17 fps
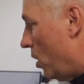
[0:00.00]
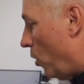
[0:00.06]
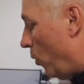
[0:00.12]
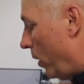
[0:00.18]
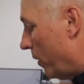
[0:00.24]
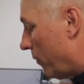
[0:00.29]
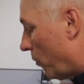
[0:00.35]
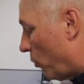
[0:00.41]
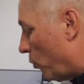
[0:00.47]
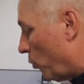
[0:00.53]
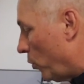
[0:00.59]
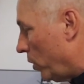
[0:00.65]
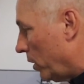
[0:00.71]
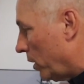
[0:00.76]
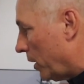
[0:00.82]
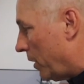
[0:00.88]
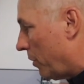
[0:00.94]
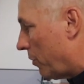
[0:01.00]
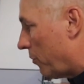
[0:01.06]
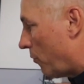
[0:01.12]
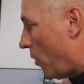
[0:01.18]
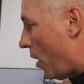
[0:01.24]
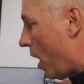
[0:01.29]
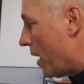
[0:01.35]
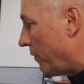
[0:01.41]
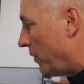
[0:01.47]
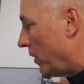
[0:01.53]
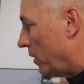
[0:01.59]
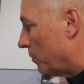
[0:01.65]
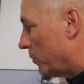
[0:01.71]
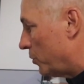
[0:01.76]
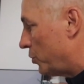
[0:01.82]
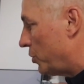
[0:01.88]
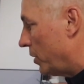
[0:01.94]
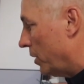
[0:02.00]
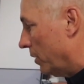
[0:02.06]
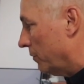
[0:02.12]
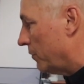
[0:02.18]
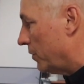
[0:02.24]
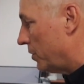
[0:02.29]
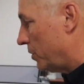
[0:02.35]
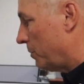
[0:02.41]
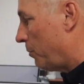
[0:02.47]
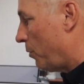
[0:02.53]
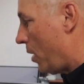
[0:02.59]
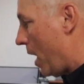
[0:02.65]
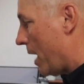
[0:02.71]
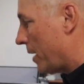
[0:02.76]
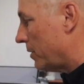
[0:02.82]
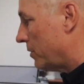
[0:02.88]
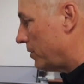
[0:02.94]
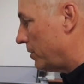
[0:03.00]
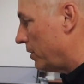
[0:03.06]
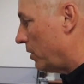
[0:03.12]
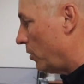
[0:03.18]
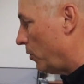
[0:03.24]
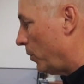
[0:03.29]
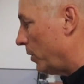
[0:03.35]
we have a really thriving machine vision practice here.